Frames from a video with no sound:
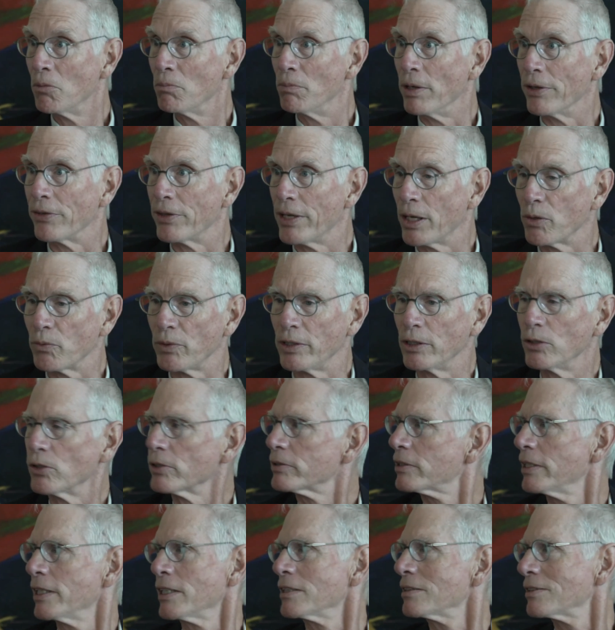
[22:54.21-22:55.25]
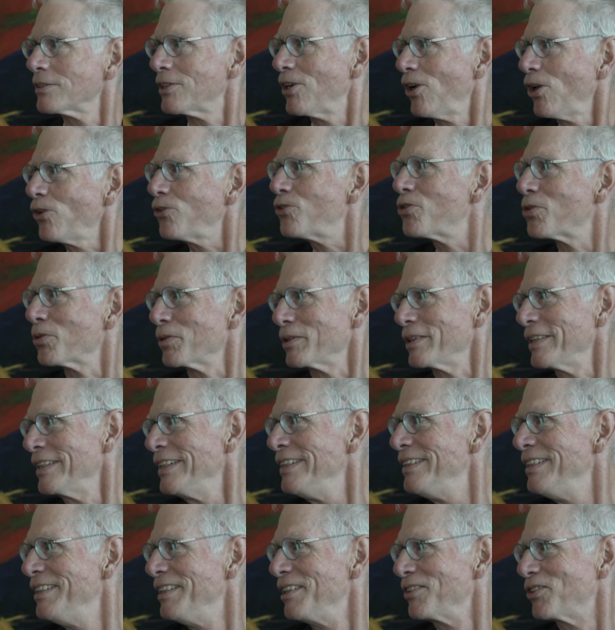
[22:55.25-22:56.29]
But then we look at
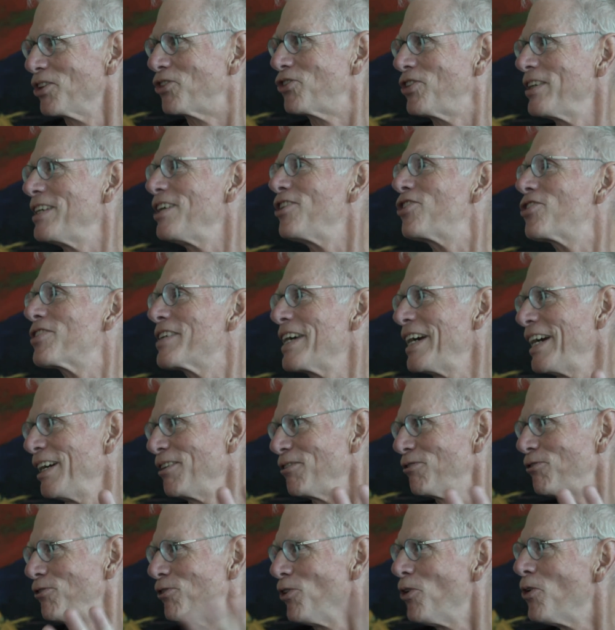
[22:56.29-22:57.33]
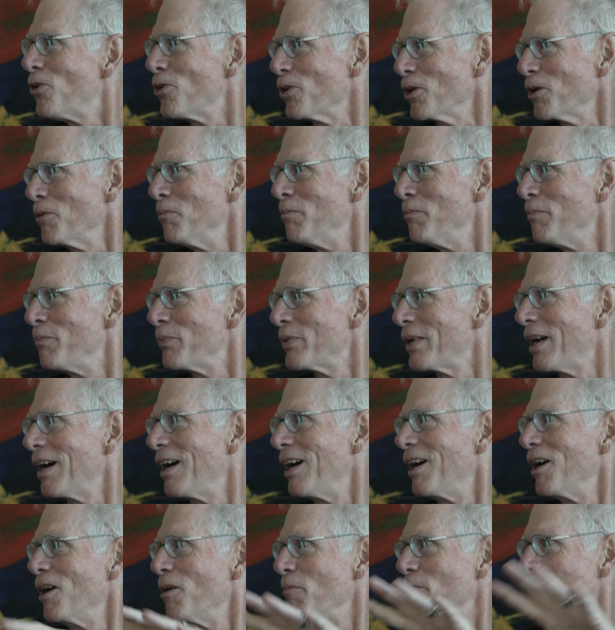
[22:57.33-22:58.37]
culturally, the city-state form
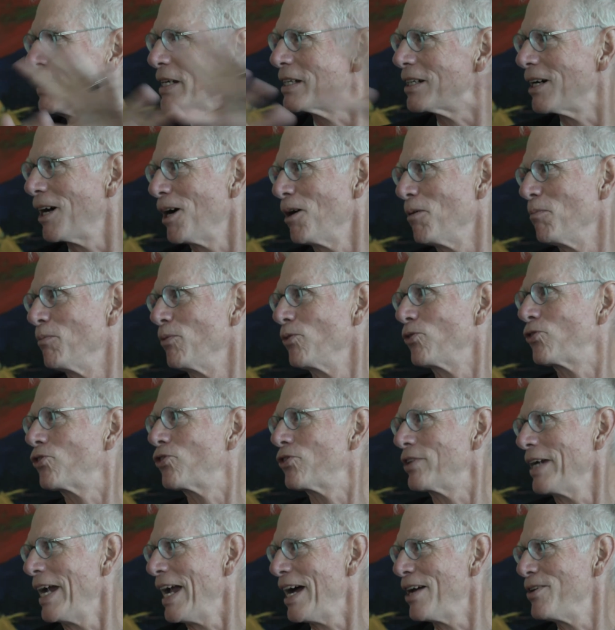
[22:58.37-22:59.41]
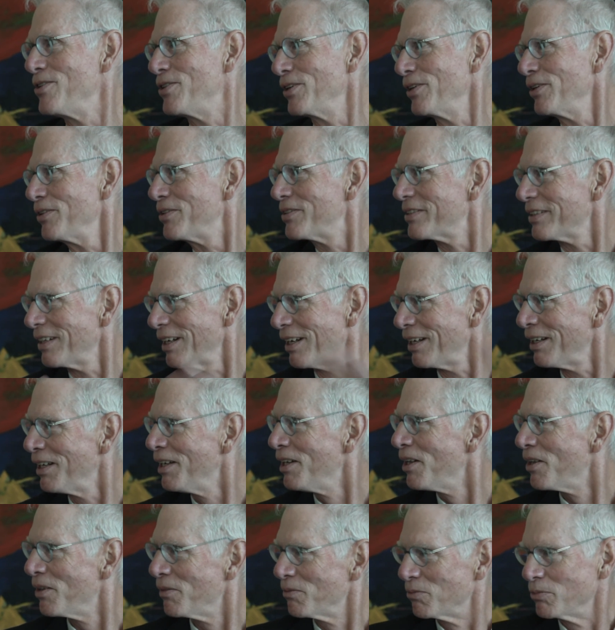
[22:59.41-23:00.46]
uh, becomes standard uh,
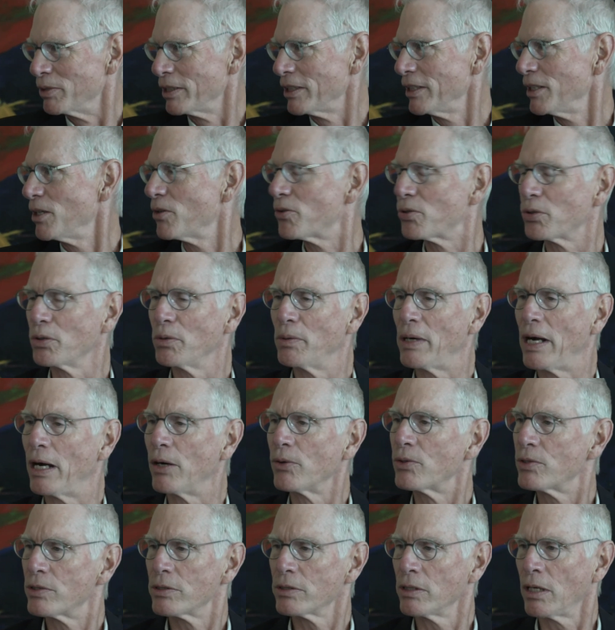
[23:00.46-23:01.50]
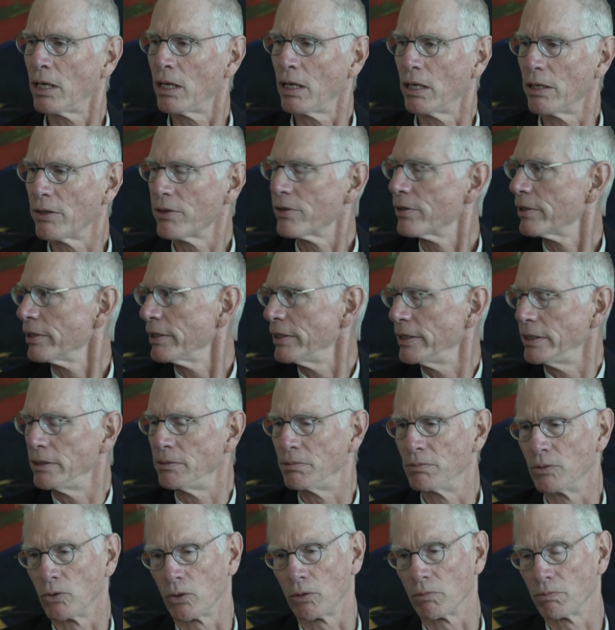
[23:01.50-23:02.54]
really throughout uh, the,
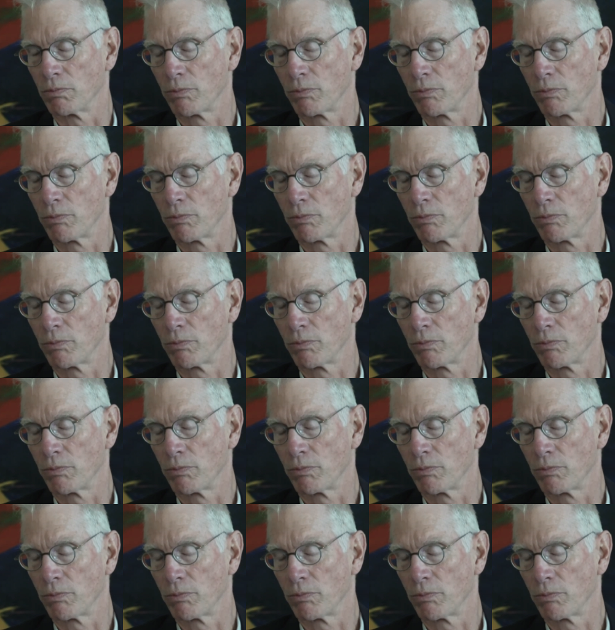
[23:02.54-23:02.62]
or